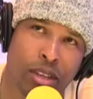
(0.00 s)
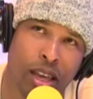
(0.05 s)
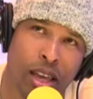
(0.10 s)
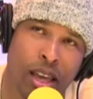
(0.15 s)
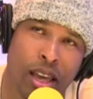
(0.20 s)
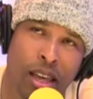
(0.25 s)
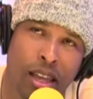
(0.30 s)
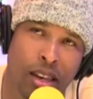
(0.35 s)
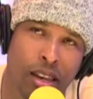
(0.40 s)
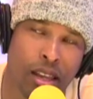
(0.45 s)

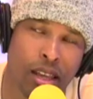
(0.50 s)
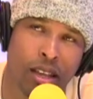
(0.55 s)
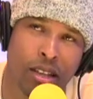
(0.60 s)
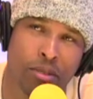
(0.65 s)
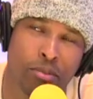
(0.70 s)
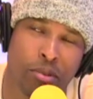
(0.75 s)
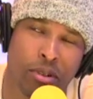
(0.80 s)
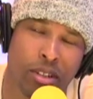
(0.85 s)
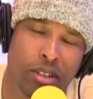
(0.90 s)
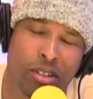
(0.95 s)
and he's
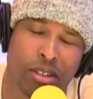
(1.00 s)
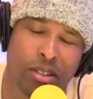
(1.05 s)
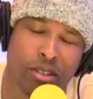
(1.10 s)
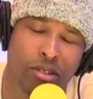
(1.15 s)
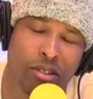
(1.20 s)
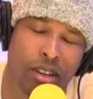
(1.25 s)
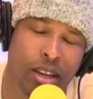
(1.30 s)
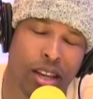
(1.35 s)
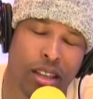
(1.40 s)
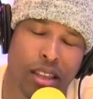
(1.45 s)
British Well,
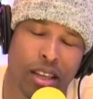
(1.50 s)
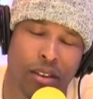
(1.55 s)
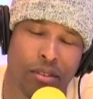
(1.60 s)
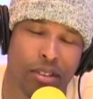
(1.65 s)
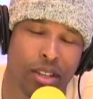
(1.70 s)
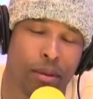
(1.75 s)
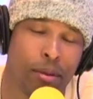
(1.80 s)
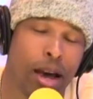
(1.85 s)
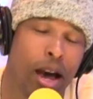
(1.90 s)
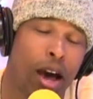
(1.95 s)
too. I can't think of
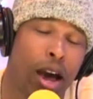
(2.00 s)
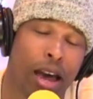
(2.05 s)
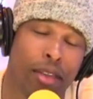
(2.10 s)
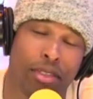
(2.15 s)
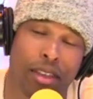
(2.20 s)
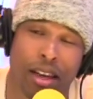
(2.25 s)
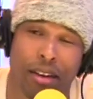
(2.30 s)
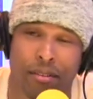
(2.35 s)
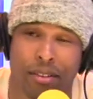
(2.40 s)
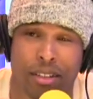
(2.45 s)
his name. I'll
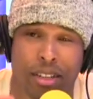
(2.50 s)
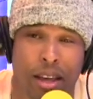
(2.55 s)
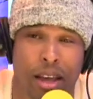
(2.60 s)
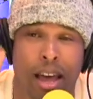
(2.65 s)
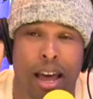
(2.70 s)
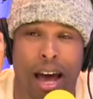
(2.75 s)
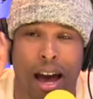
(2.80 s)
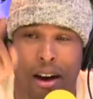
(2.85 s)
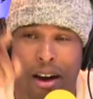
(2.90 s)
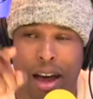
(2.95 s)
think of his name.
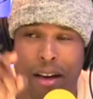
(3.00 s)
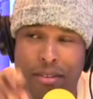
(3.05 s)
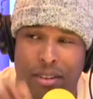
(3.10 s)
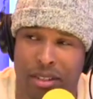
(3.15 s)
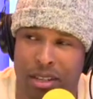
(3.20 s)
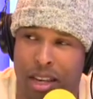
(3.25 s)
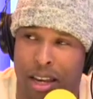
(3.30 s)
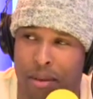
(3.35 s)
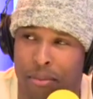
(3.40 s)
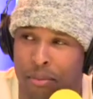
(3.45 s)
I'll have his
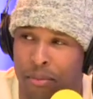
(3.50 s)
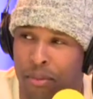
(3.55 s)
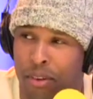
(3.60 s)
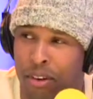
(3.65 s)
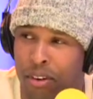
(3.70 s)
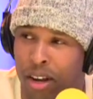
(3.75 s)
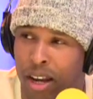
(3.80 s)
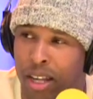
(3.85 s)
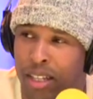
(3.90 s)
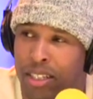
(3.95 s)
name for
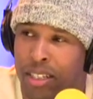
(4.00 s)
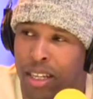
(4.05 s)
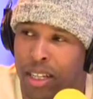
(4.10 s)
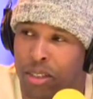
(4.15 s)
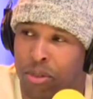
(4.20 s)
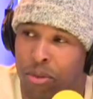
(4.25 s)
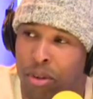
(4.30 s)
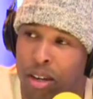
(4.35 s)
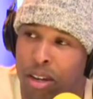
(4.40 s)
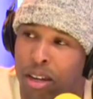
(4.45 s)
you guys next
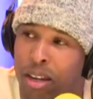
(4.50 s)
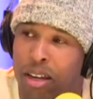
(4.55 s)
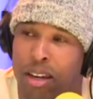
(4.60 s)
These week.